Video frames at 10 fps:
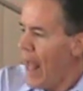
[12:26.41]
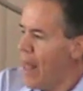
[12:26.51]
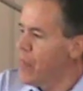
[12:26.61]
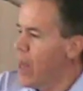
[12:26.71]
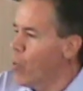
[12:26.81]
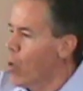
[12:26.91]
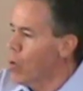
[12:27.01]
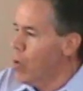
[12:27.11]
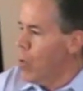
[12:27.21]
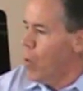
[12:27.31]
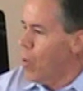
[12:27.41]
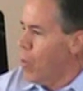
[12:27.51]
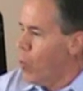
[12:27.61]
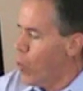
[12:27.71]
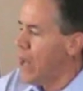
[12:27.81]
and they were
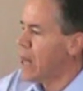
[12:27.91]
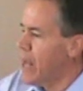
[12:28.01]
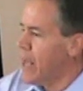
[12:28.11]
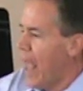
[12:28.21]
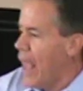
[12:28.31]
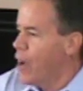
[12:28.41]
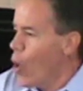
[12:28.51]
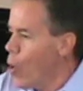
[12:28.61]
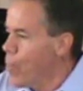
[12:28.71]
willing and